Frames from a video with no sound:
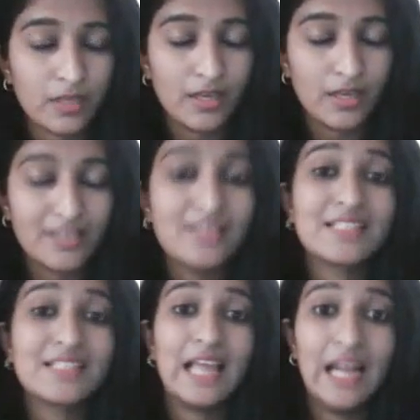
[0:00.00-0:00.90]
It is
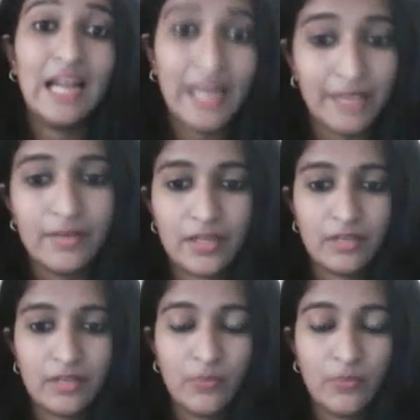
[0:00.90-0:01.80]

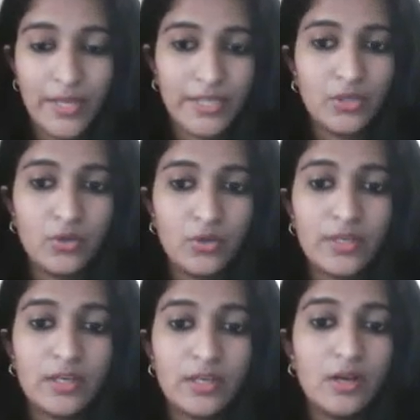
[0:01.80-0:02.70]
liver. Very good.
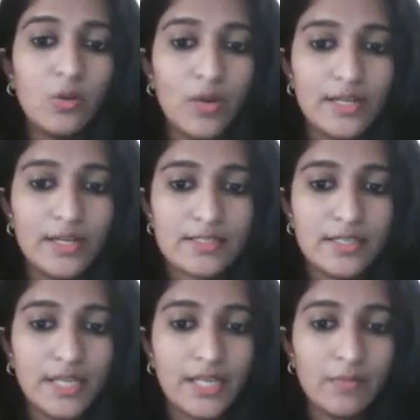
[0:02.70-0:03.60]
What is the
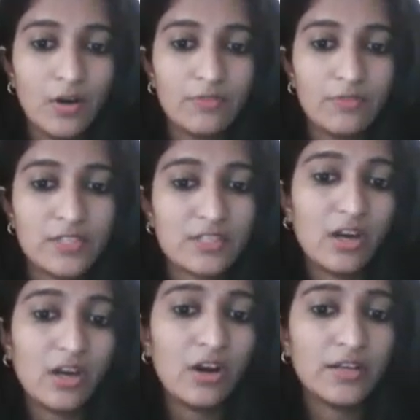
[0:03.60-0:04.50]
name of this
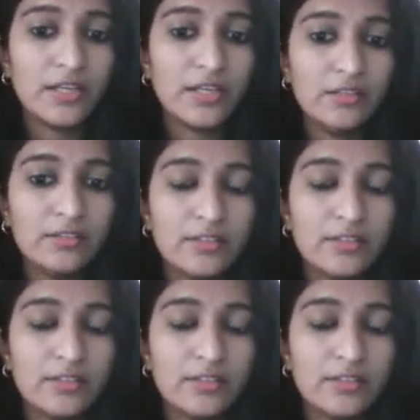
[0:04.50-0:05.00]
organ?